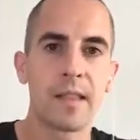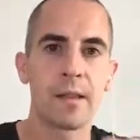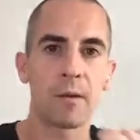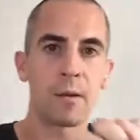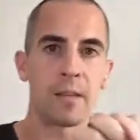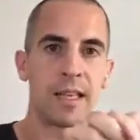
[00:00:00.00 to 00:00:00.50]

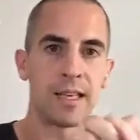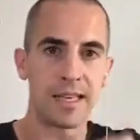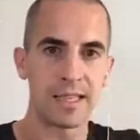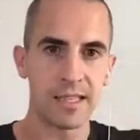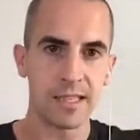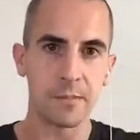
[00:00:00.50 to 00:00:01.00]
The
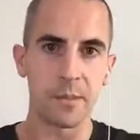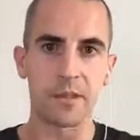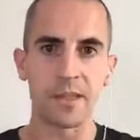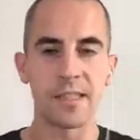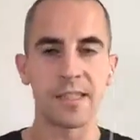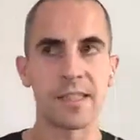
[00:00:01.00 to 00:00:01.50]
nice thing about
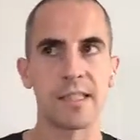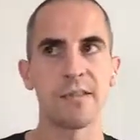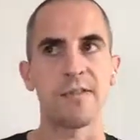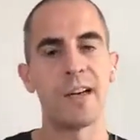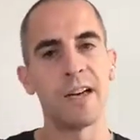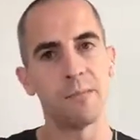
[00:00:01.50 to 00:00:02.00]
this is these
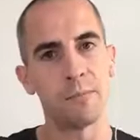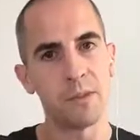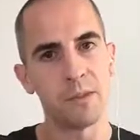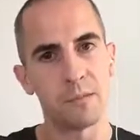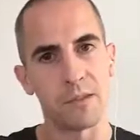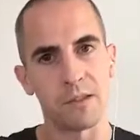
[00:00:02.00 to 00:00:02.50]
5
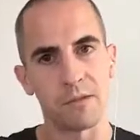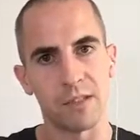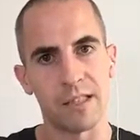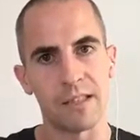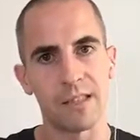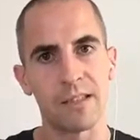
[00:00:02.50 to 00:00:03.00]
movements,
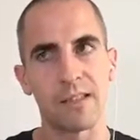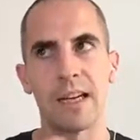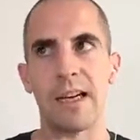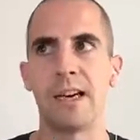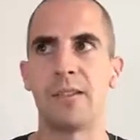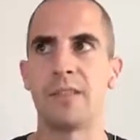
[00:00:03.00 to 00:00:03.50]
right? You can
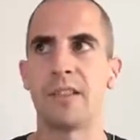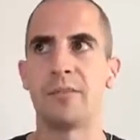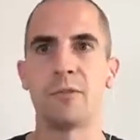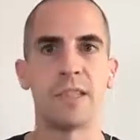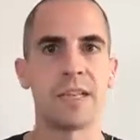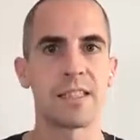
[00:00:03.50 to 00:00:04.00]
have
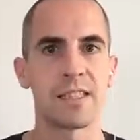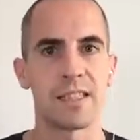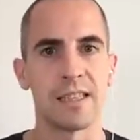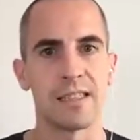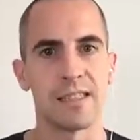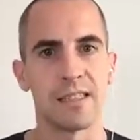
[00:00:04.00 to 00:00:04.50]
different
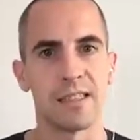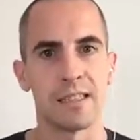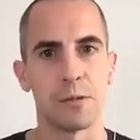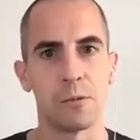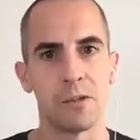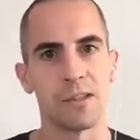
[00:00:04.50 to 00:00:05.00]
exercises in
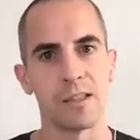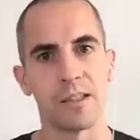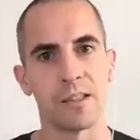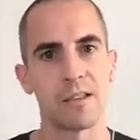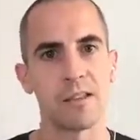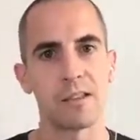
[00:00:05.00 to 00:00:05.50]
each one, so you can
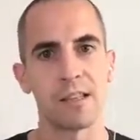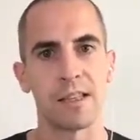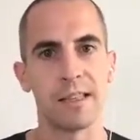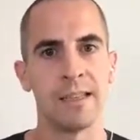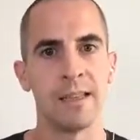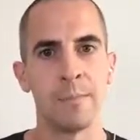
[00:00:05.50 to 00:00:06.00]

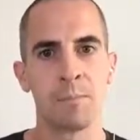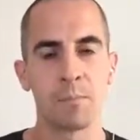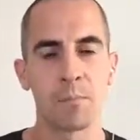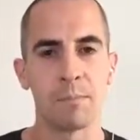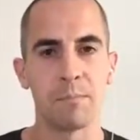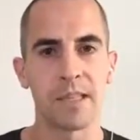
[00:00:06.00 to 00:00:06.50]
constantly
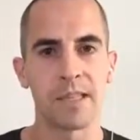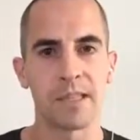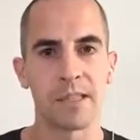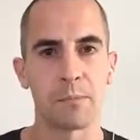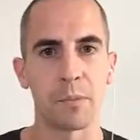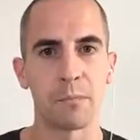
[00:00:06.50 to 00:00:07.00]
be mixing
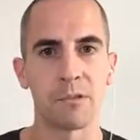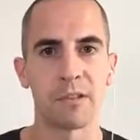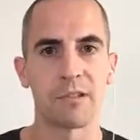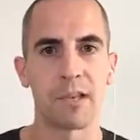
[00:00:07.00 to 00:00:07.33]
up your program